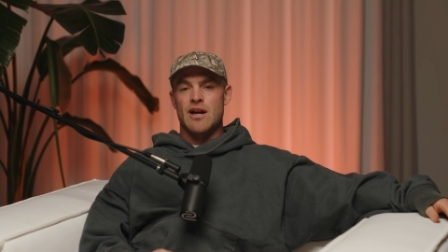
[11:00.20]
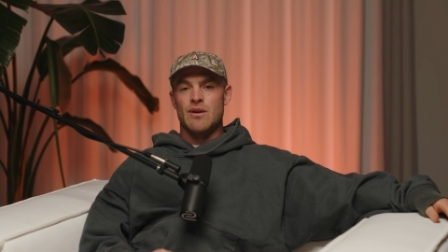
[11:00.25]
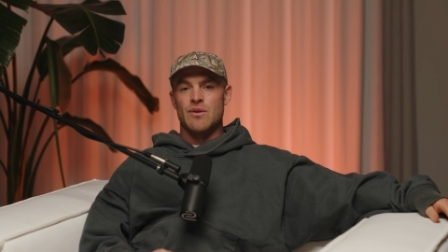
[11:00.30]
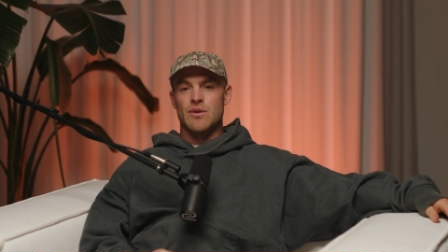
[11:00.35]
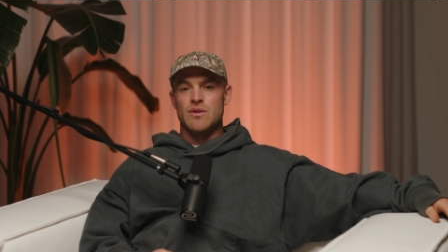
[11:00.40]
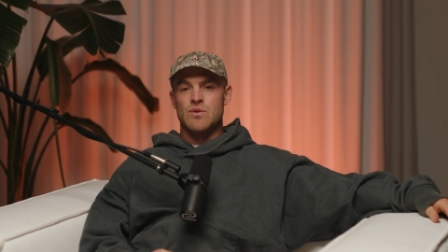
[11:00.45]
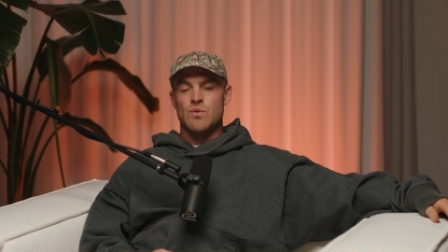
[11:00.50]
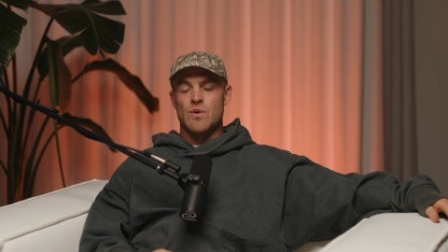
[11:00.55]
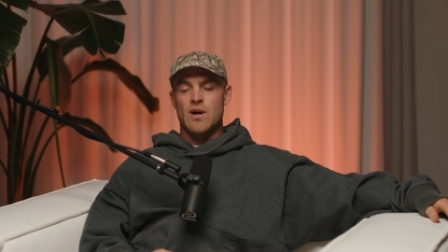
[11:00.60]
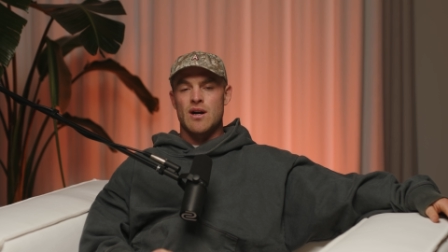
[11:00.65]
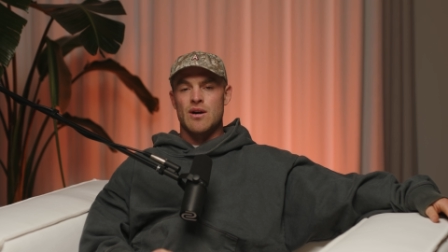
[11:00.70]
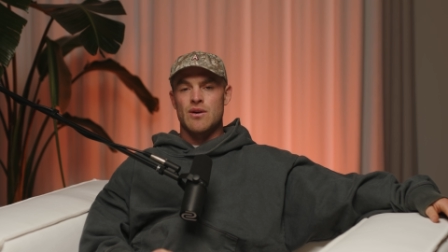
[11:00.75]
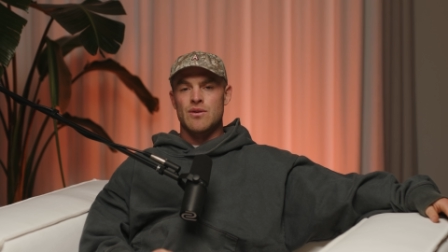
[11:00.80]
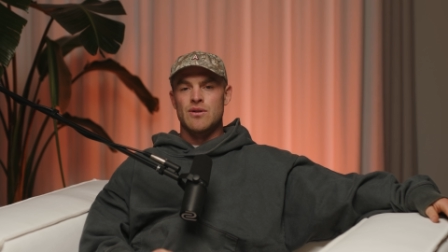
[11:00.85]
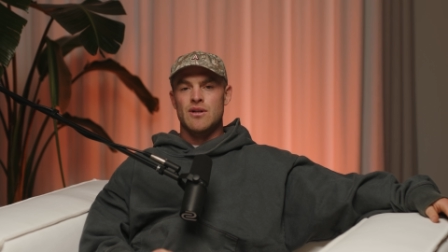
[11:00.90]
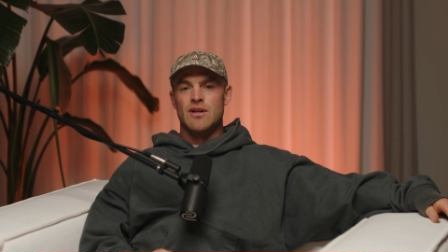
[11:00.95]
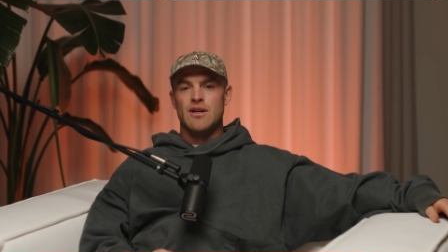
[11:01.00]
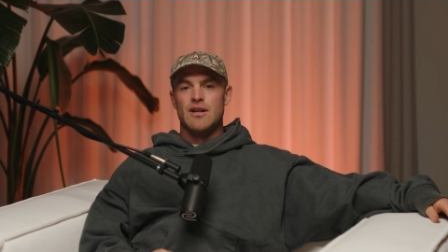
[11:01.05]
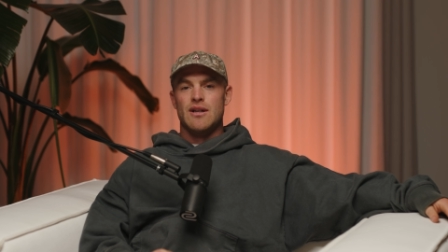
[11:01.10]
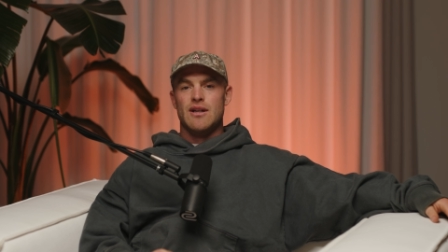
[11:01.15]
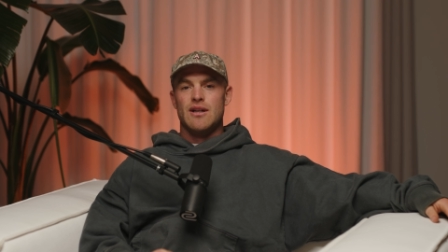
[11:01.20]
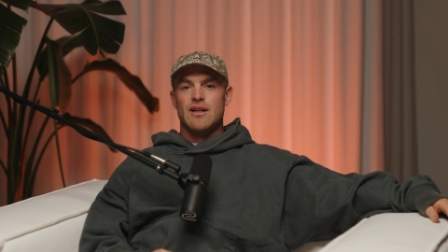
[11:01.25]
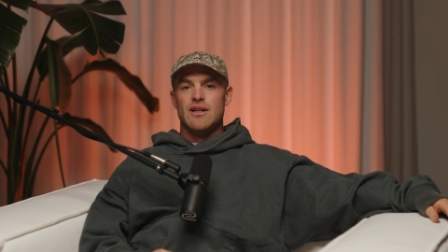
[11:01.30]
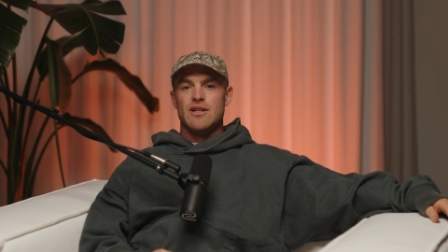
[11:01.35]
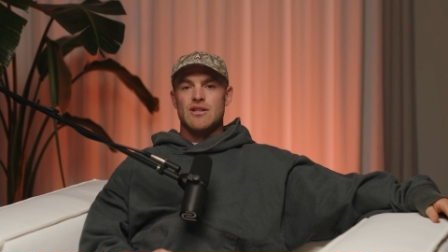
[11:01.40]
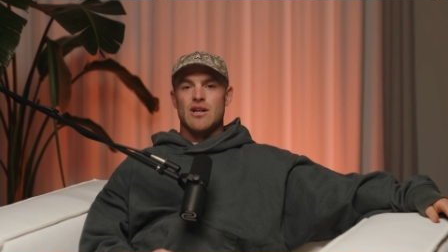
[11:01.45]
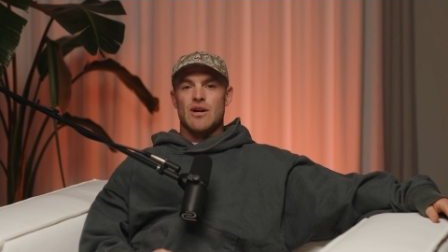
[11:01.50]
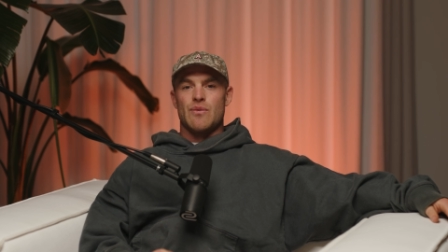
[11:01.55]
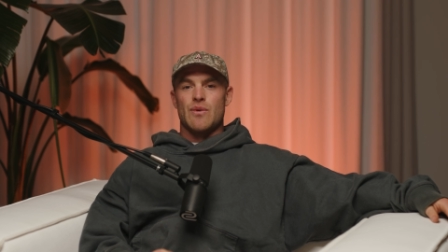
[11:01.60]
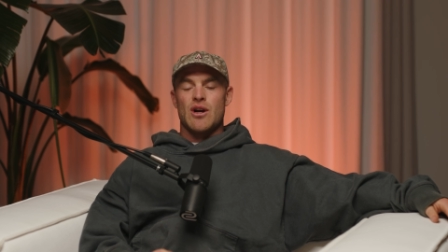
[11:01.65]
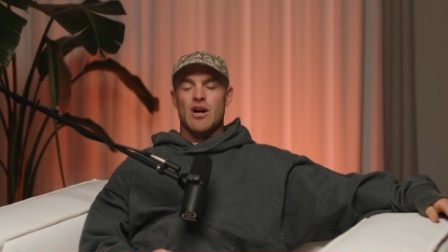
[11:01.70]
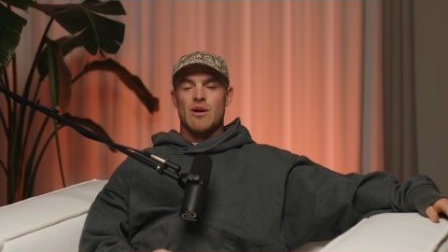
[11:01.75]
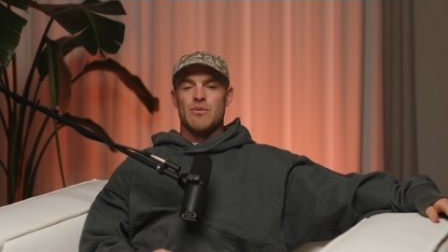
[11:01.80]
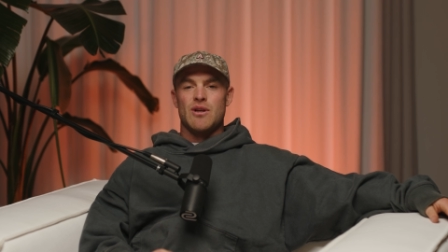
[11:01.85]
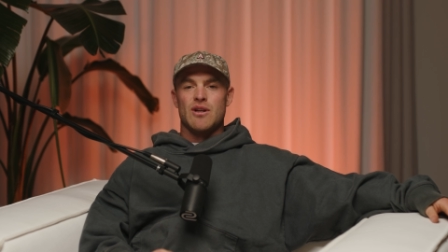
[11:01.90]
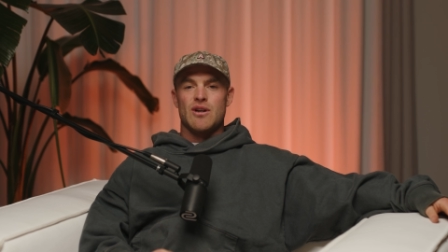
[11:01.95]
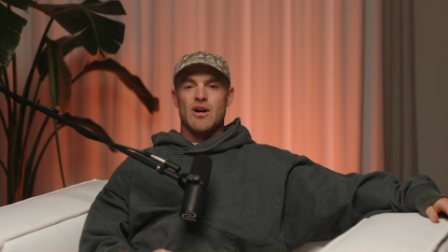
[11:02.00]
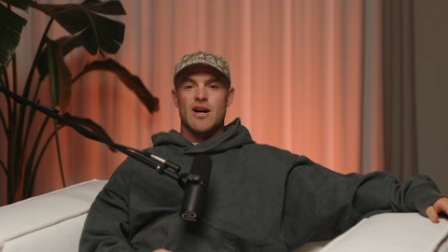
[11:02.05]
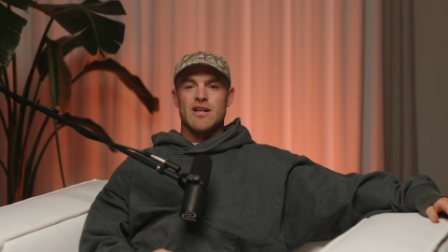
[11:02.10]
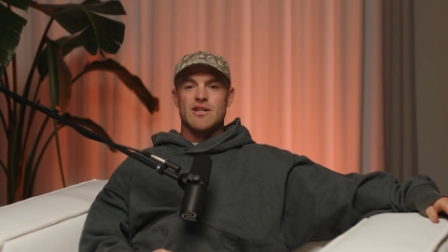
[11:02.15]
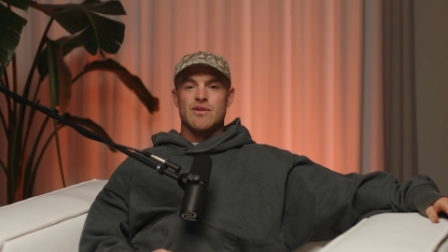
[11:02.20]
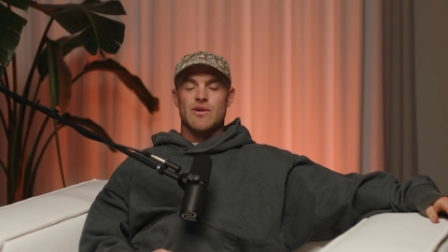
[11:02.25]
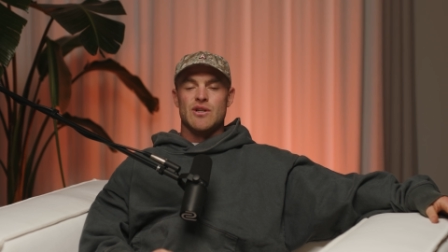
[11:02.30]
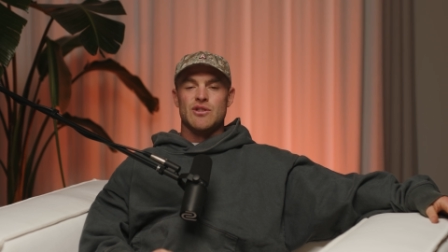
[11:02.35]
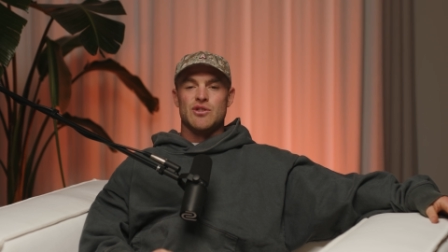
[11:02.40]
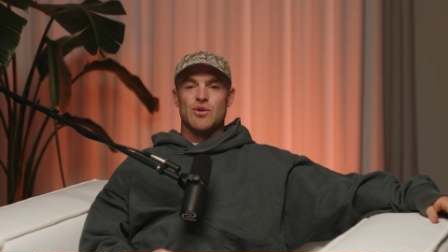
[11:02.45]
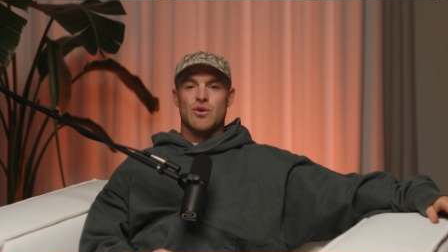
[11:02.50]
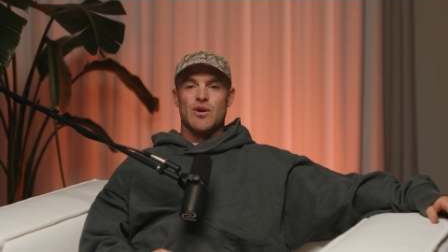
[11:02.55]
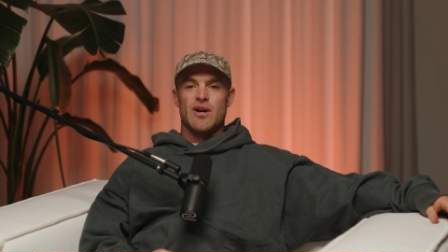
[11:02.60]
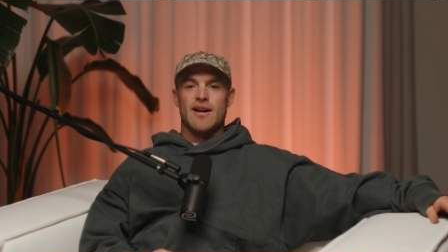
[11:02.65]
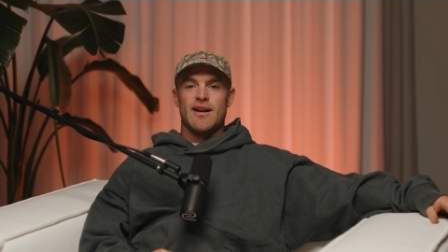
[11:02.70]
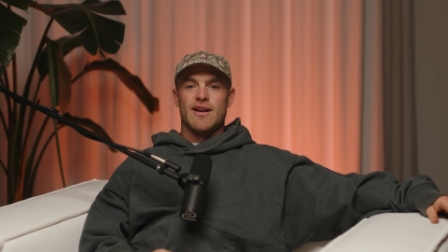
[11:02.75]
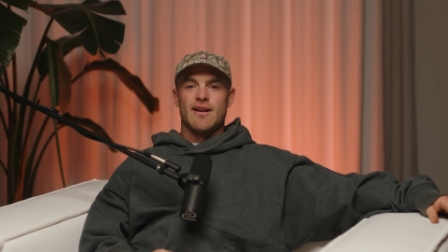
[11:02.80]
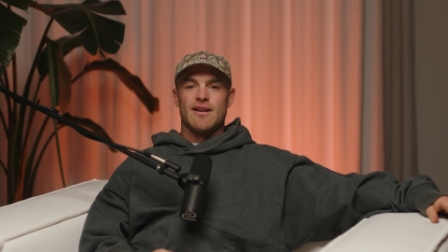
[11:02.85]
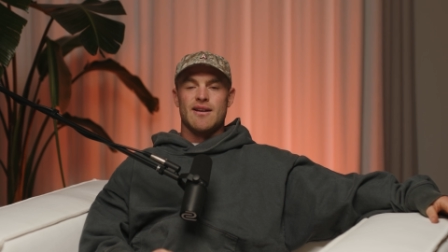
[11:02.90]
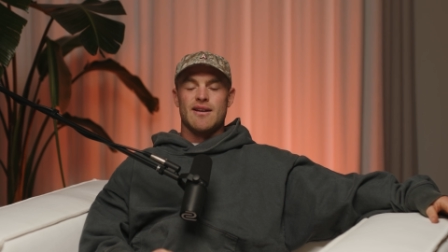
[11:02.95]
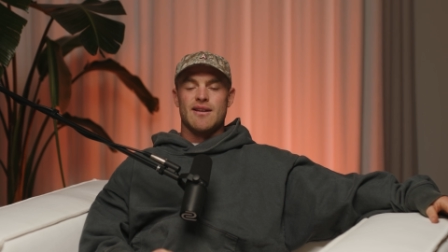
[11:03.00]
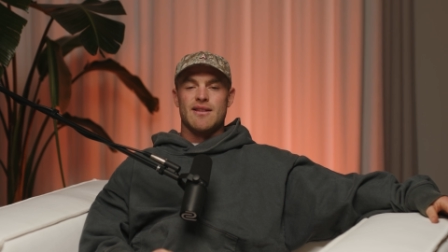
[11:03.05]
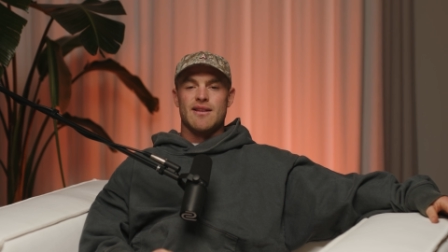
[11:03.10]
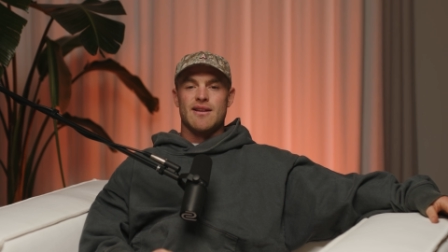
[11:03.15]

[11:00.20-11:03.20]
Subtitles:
channel as well, so we hope you guys are enjoying